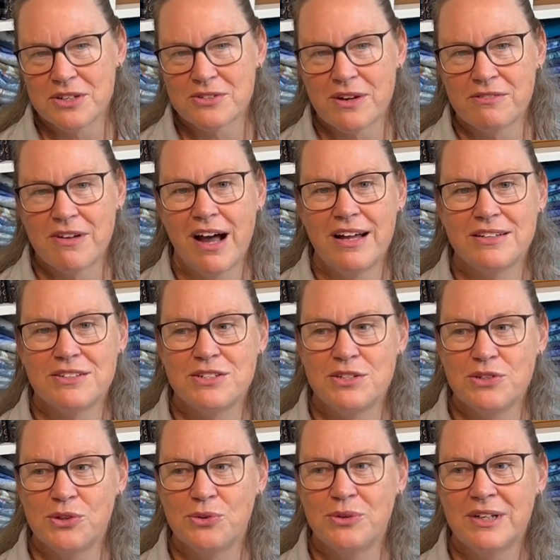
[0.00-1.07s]
So I've gotten to
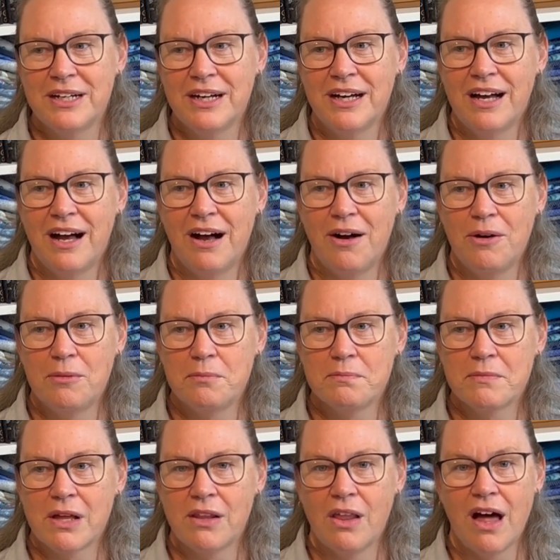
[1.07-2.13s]
do
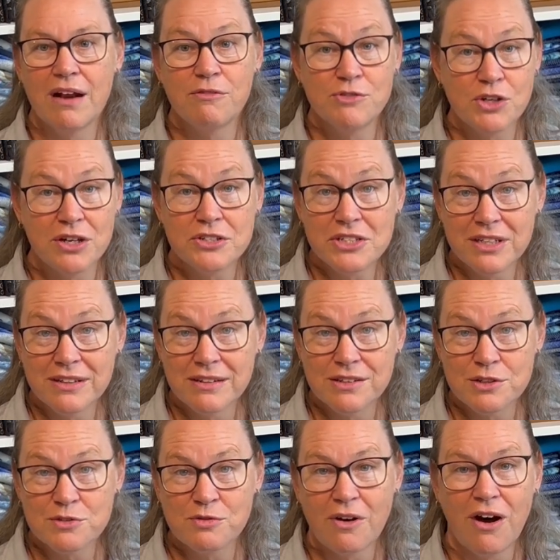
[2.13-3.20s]
a lot of judging
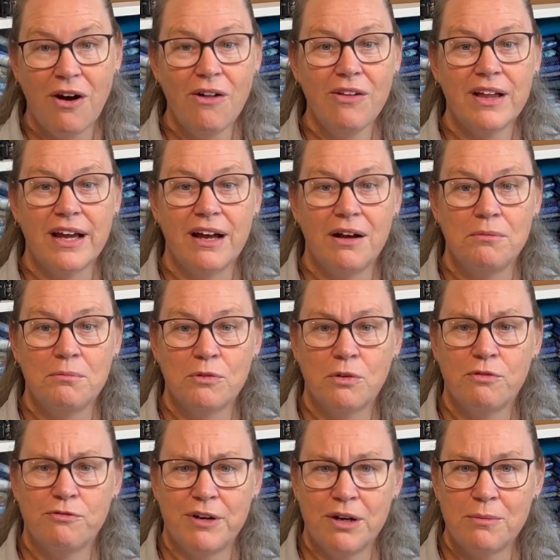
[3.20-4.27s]
this fall,
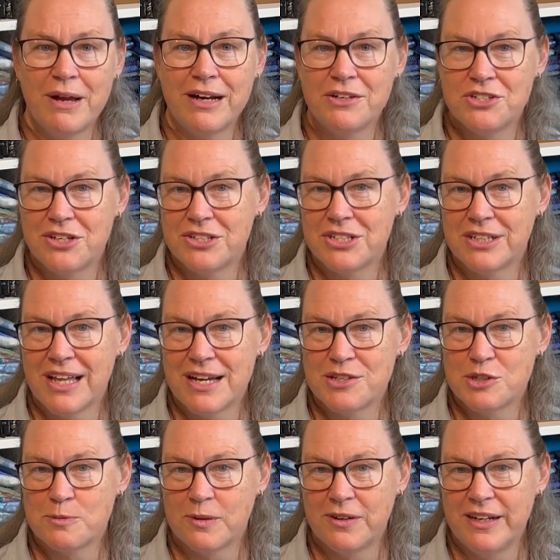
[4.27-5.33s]
fair amount of judging last
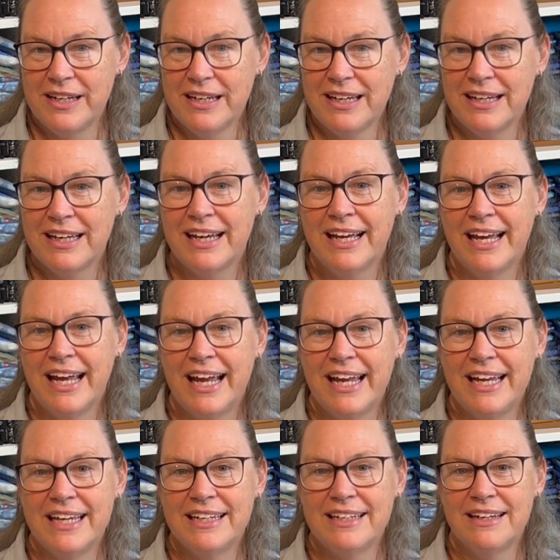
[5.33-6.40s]
spring,
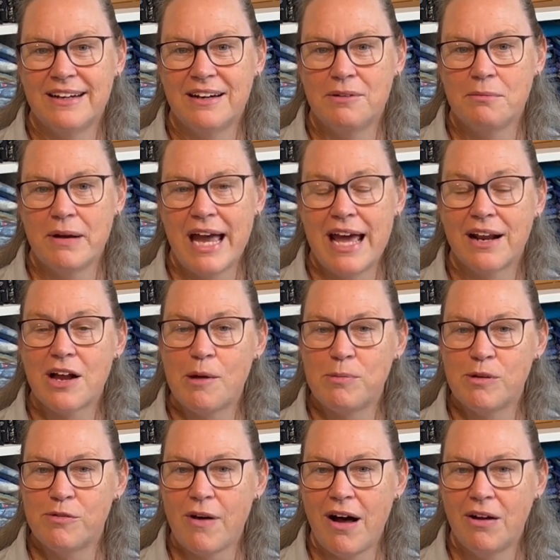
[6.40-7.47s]
and I had a
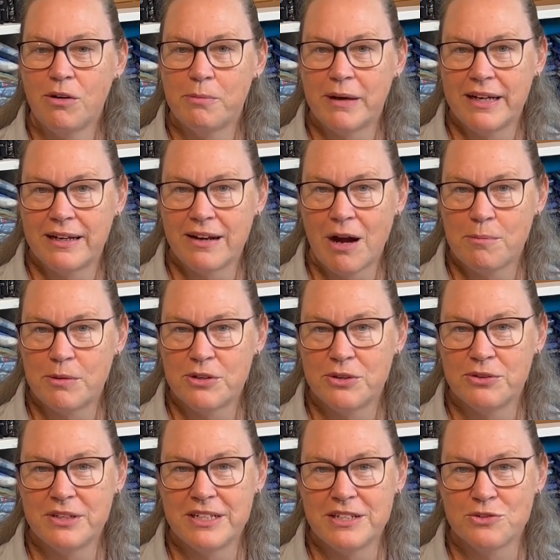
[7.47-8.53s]
couple of honor band
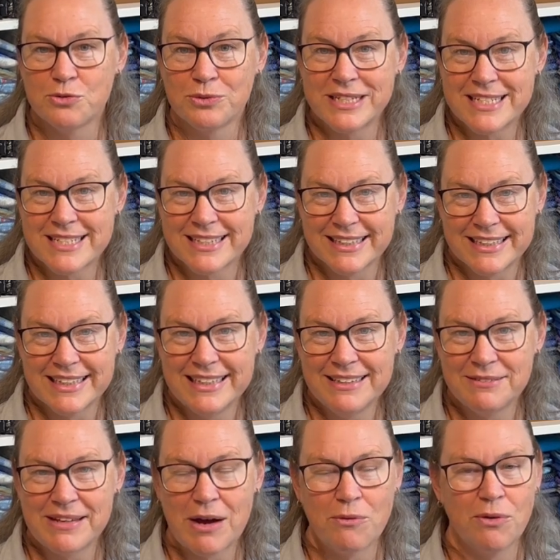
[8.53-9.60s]
opportunities recently
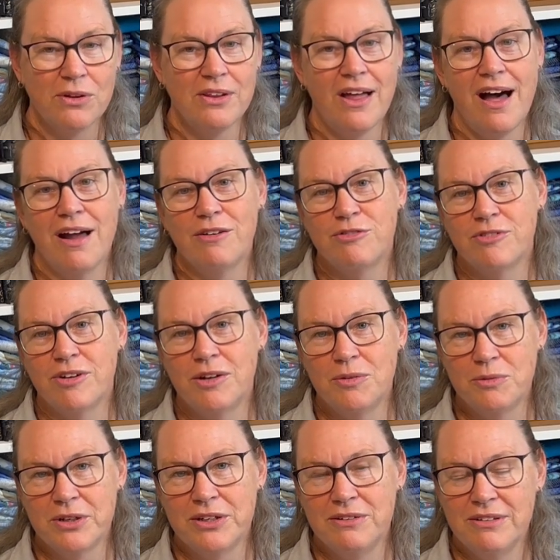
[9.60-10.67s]
that were a lot of fun,
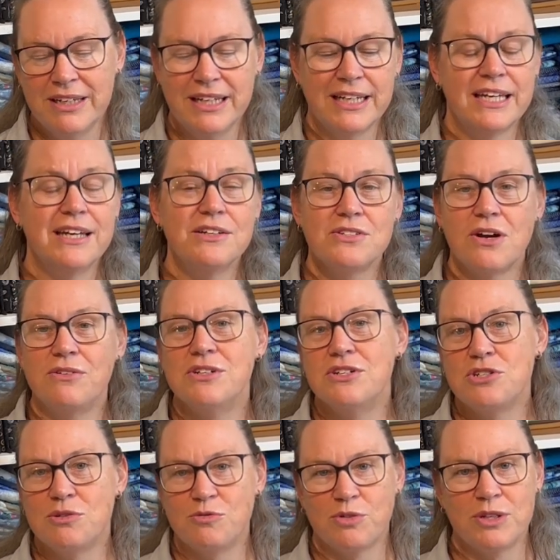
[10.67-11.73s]
where kids
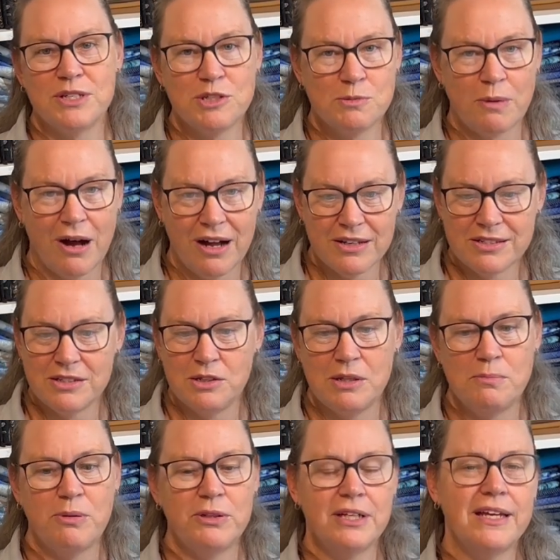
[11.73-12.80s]
audition for these spots, and you
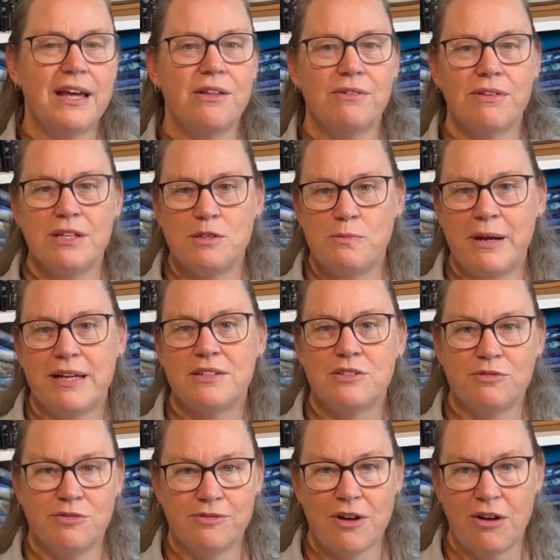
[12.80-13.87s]
put together these bands
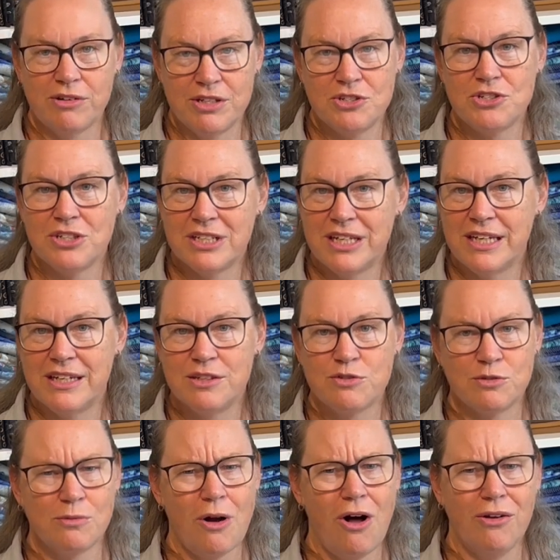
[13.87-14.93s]
of audition kids
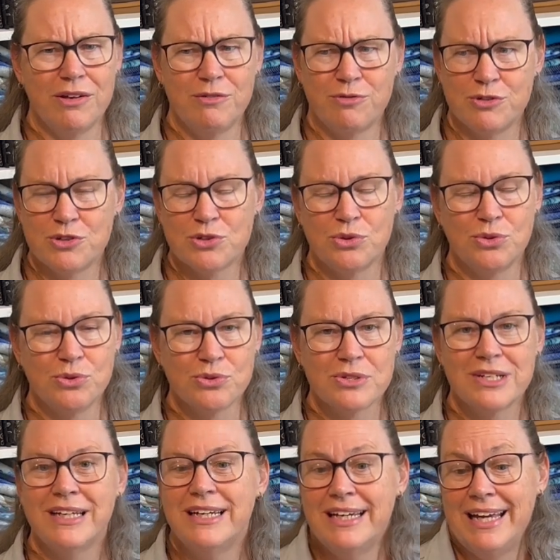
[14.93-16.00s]
from all different schools,
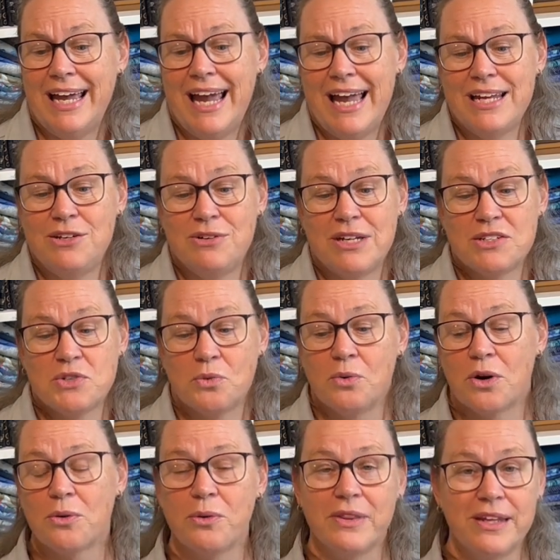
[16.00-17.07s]
and you get to
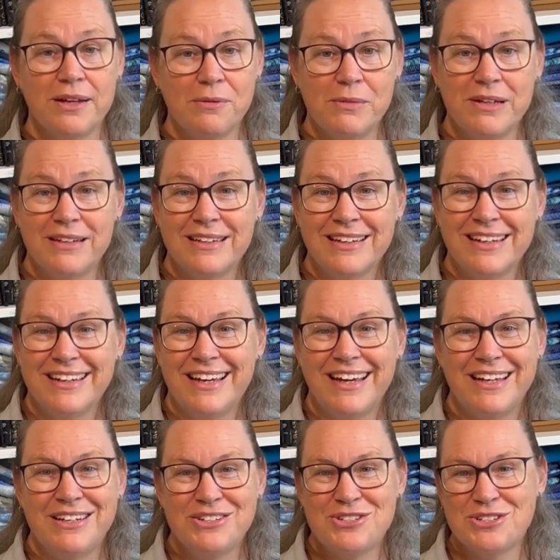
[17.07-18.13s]
work with them, and
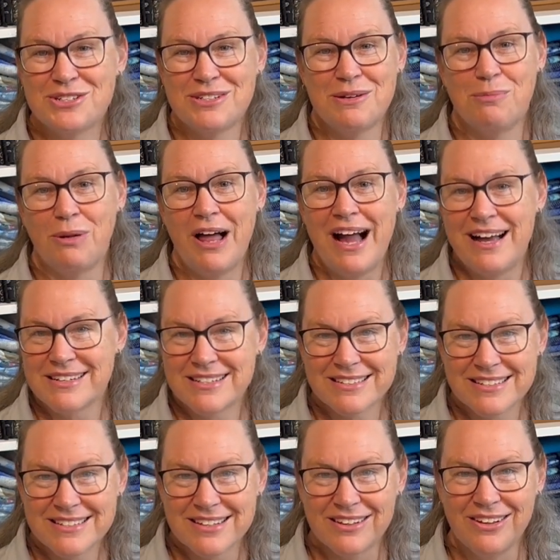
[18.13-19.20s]
it's just a blast.
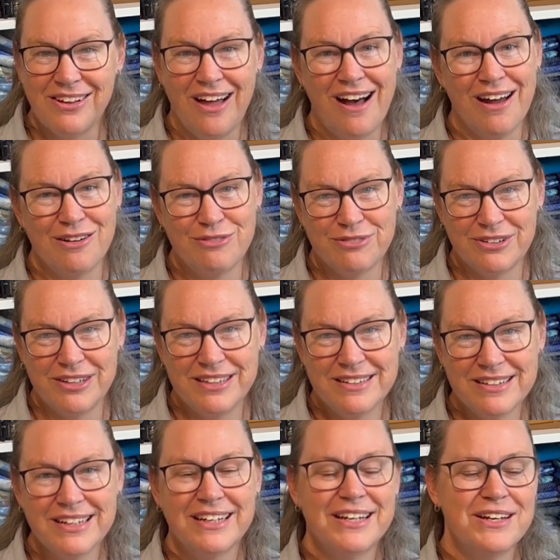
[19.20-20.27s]
It's a lot of fun.
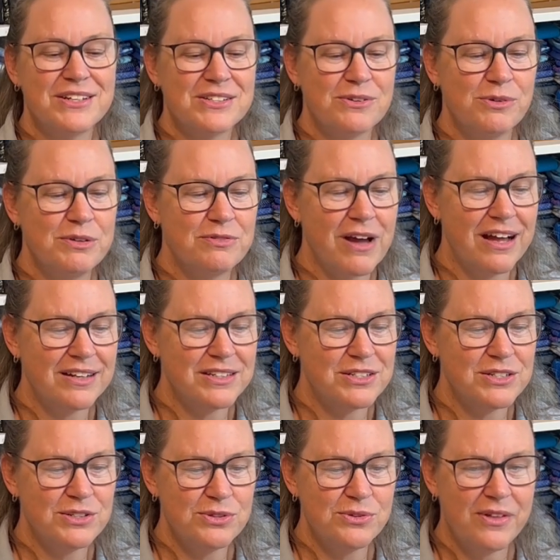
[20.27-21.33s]
So we've gotten
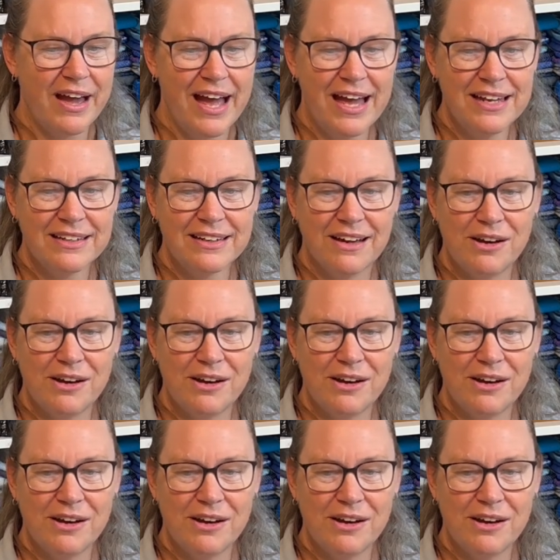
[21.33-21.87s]
to do that.